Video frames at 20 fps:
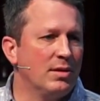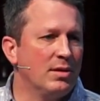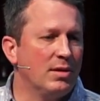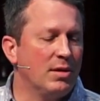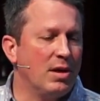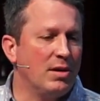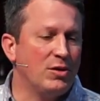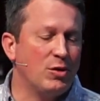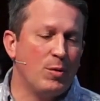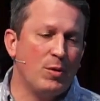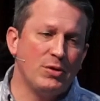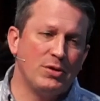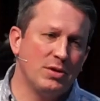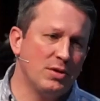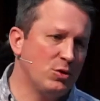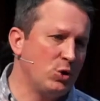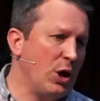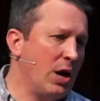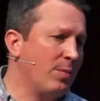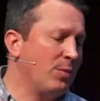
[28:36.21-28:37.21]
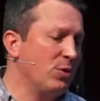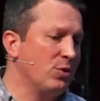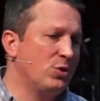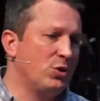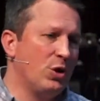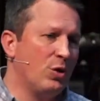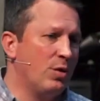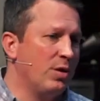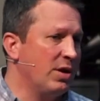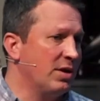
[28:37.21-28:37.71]
And so most of this chapter is
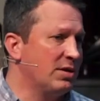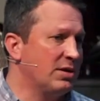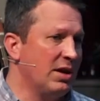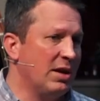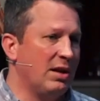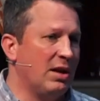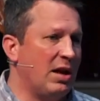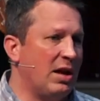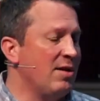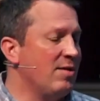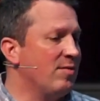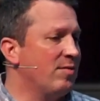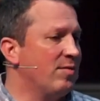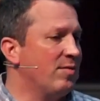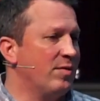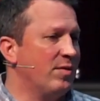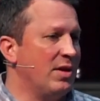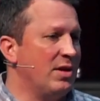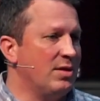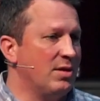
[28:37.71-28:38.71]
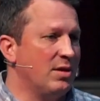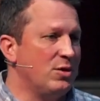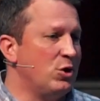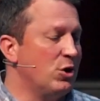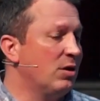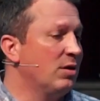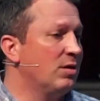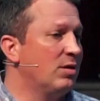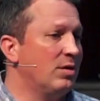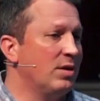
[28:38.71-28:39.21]
showing us that life in the
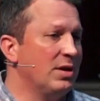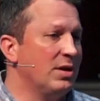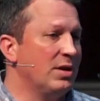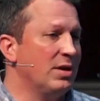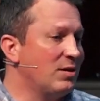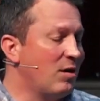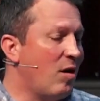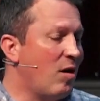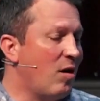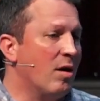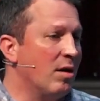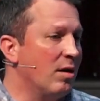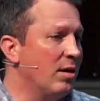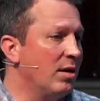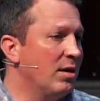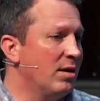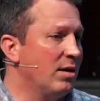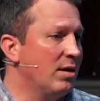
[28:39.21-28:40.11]
jungle is hard.